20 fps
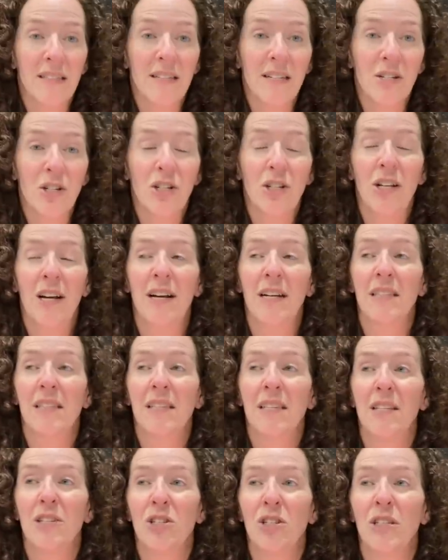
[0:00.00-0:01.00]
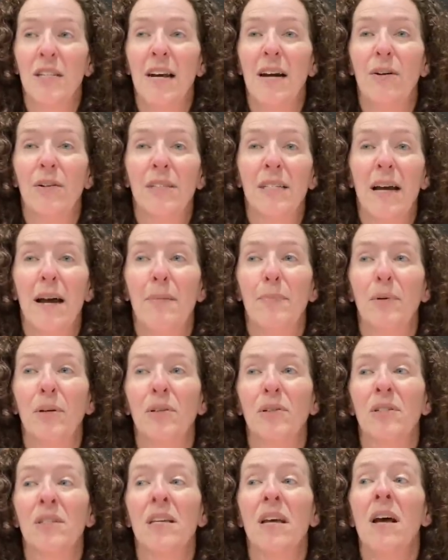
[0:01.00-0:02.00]
dishcloths, kitchen towel
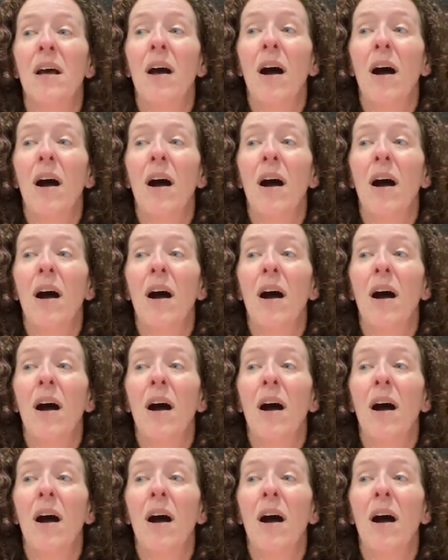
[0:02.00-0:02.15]
toppers.